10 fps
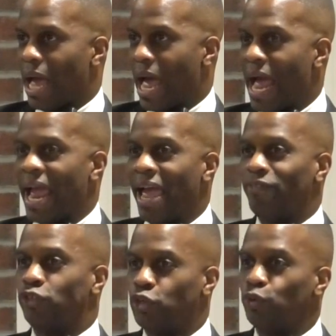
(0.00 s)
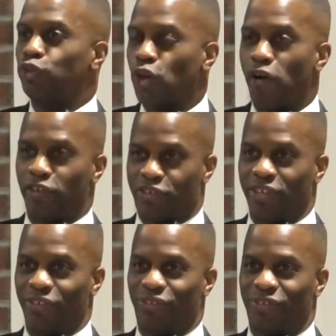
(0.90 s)
I have 2
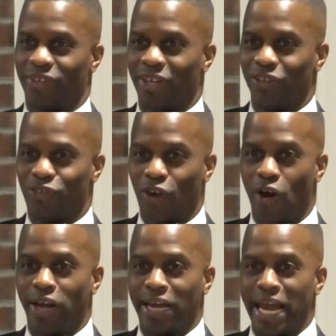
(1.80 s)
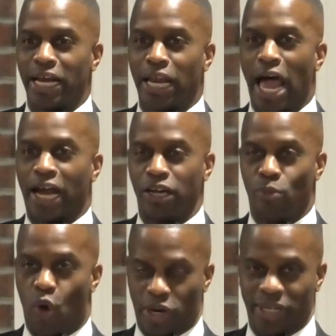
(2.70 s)
services starting at 8 o'clock in the
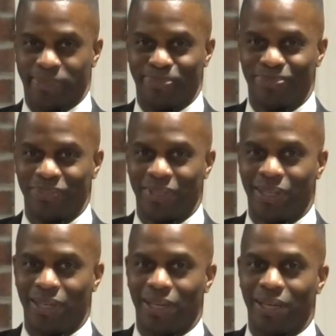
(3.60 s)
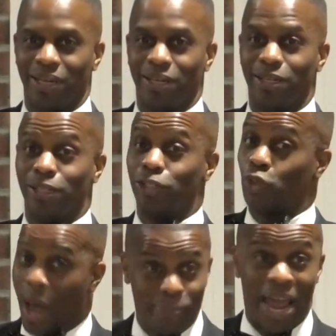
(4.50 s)
morning,
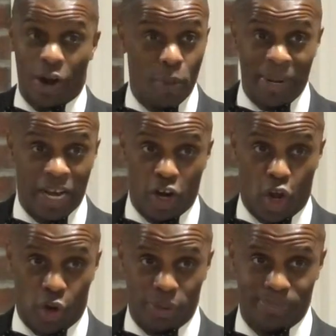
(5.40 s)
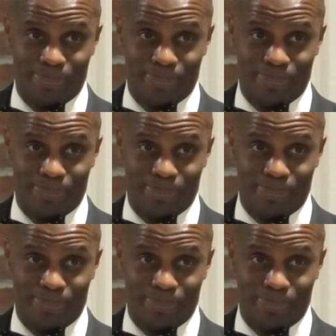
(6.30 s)
so I'm not going to be here long.